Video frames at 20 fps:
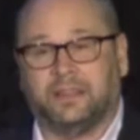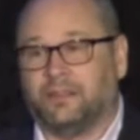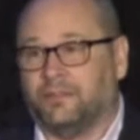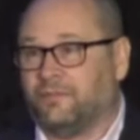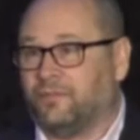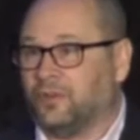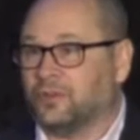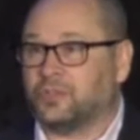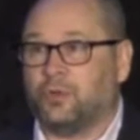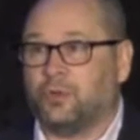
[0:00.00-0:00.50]
the
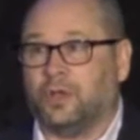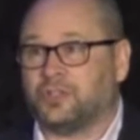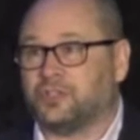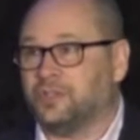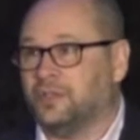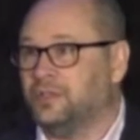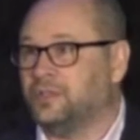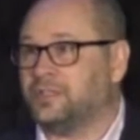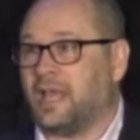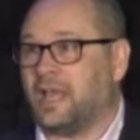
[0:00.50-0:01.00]
first
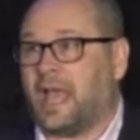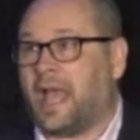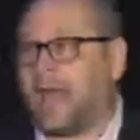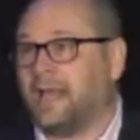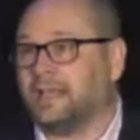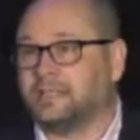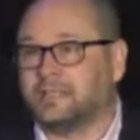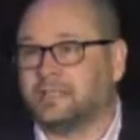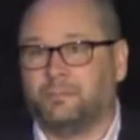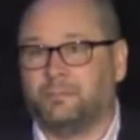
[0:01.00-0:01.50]
question I used to
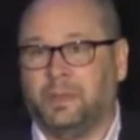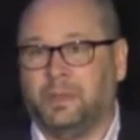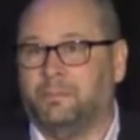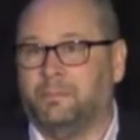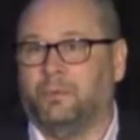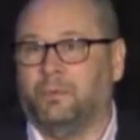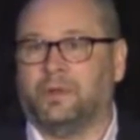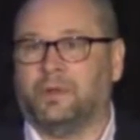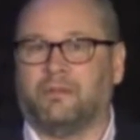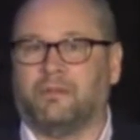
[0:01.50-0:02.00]
ask
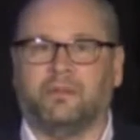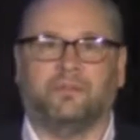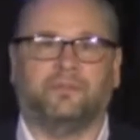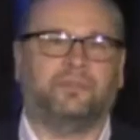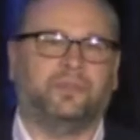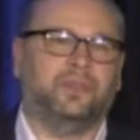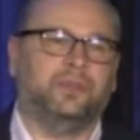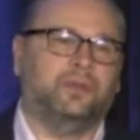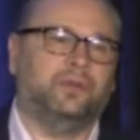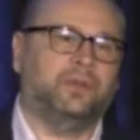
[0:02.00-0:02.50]
people when I
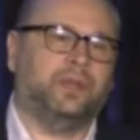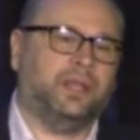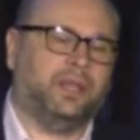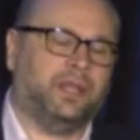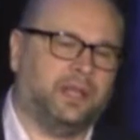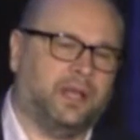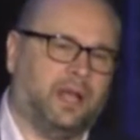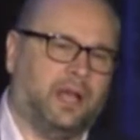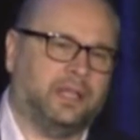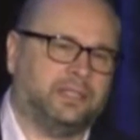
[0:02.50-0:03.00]
reviewed
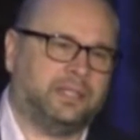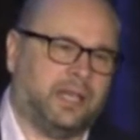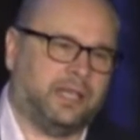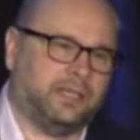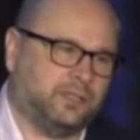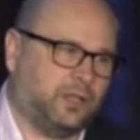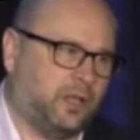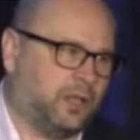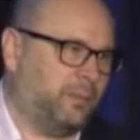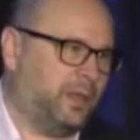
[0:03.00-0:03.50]

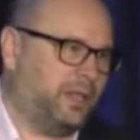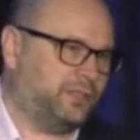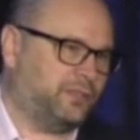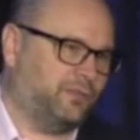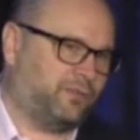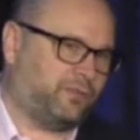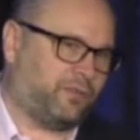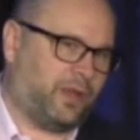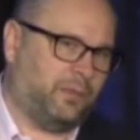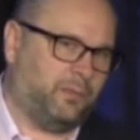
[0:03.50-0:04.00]
test
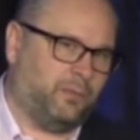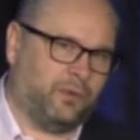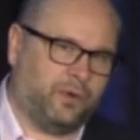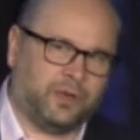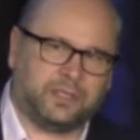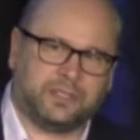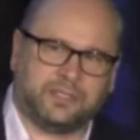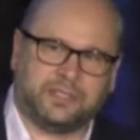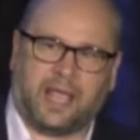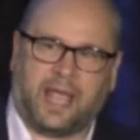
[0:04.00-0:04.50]
automation
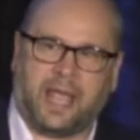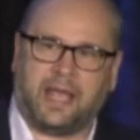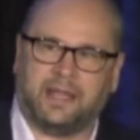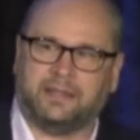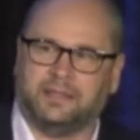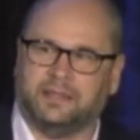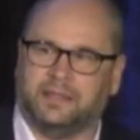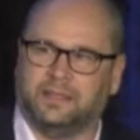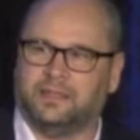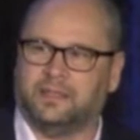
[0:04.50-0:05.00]
frameworks
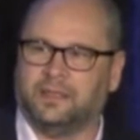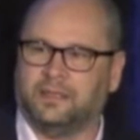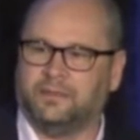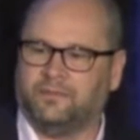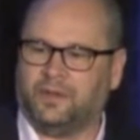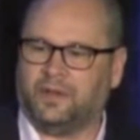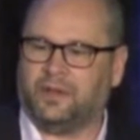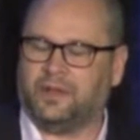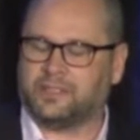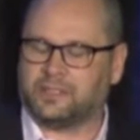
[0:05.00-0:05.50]
at the
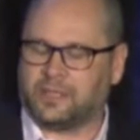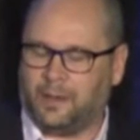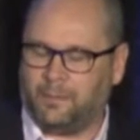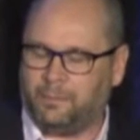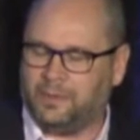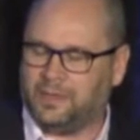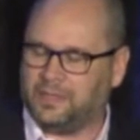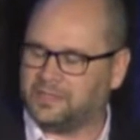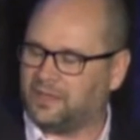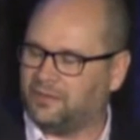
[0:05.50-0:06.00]
various
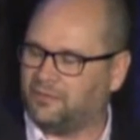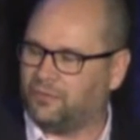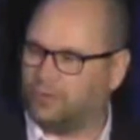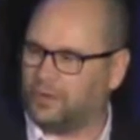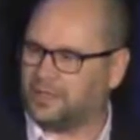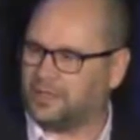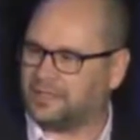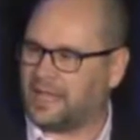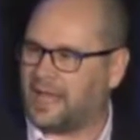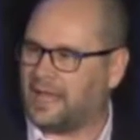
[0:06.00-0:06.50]
companies I've
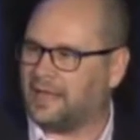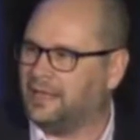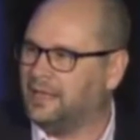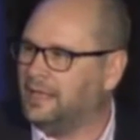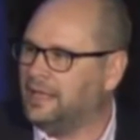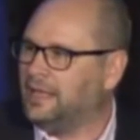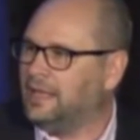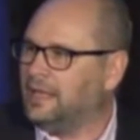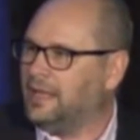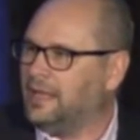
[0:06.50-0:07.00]
worked at
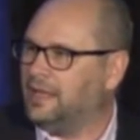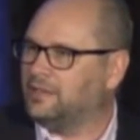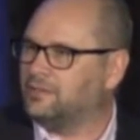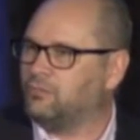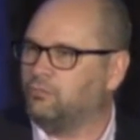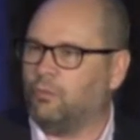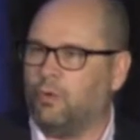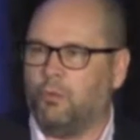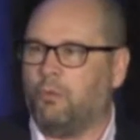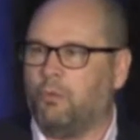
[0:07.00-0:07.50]

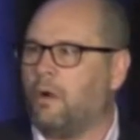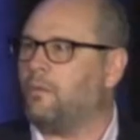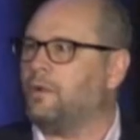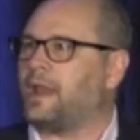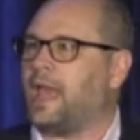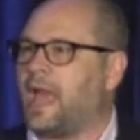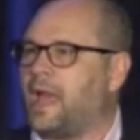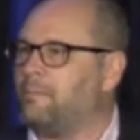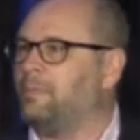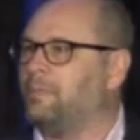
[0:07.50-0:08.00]
is, well, what
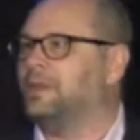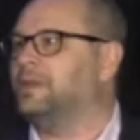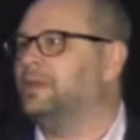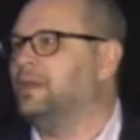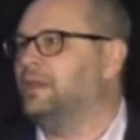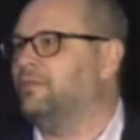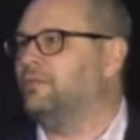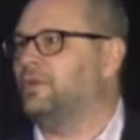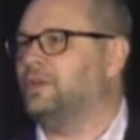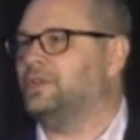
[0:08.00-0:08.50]
would
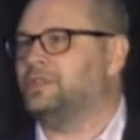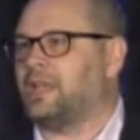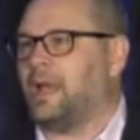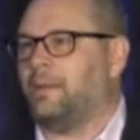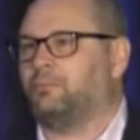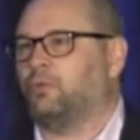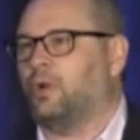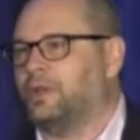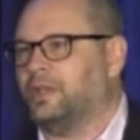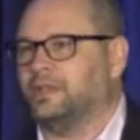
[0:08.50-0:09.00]
happen if we
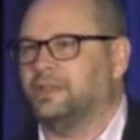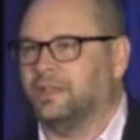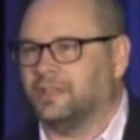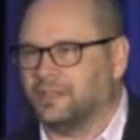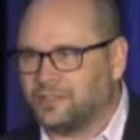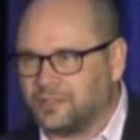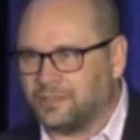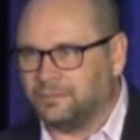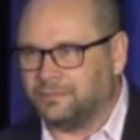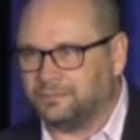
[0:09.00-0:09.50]
stopped running
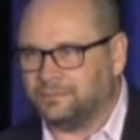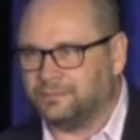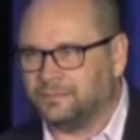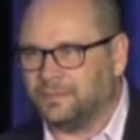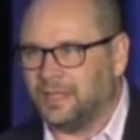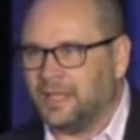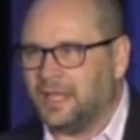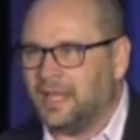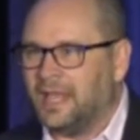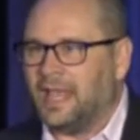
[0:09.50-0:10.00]
this?
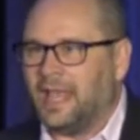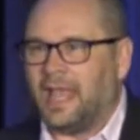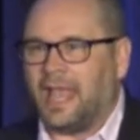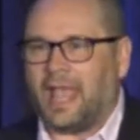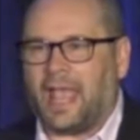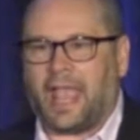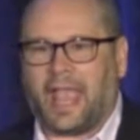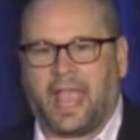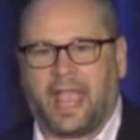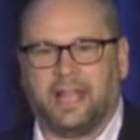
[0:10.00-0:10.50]

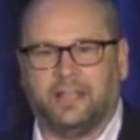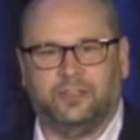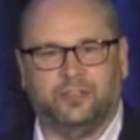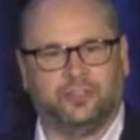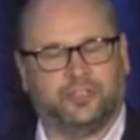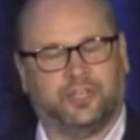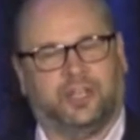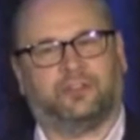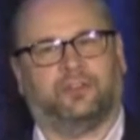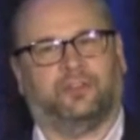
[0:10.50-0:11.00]
And
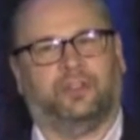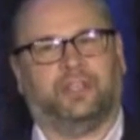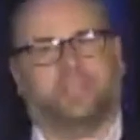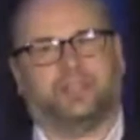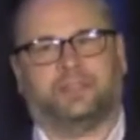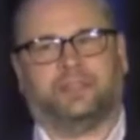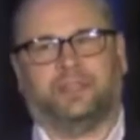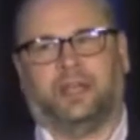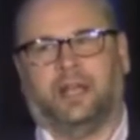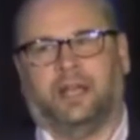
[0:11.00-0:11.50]
you generally
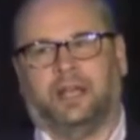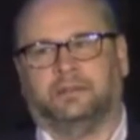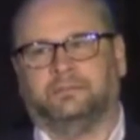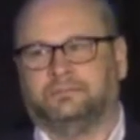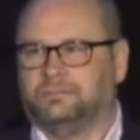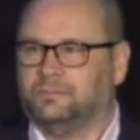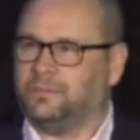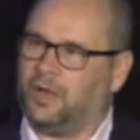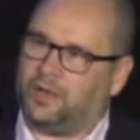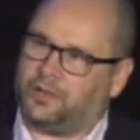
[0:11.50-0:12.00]
get the
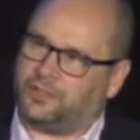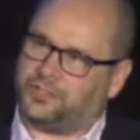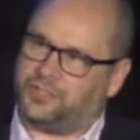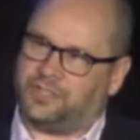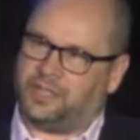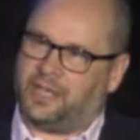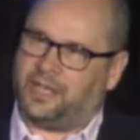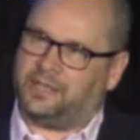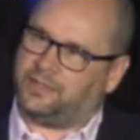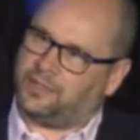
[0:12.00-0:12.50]

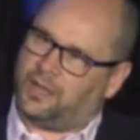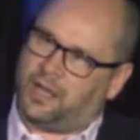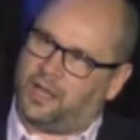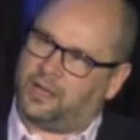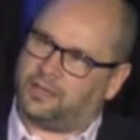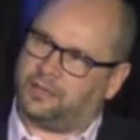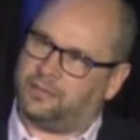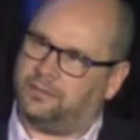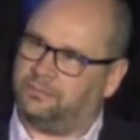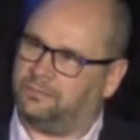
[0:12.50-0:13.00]
RCA
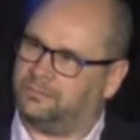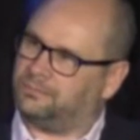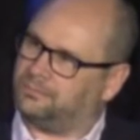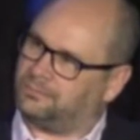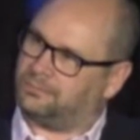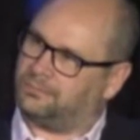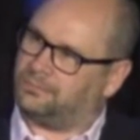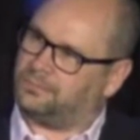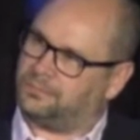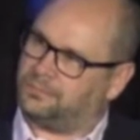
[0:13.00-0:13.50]
dog,
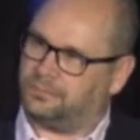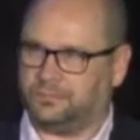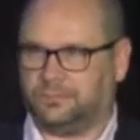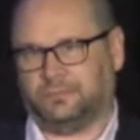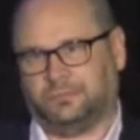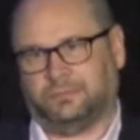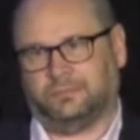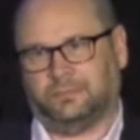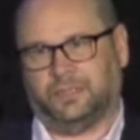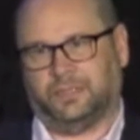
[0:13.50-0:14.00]

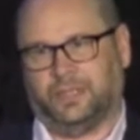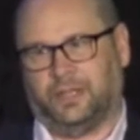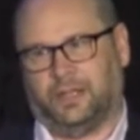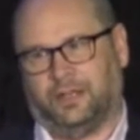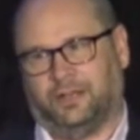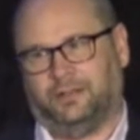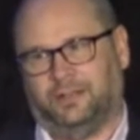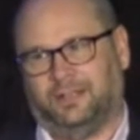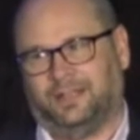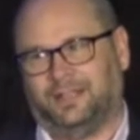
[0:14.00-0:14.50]
you
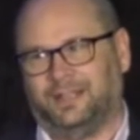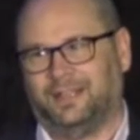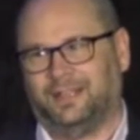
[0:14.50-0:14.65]
know,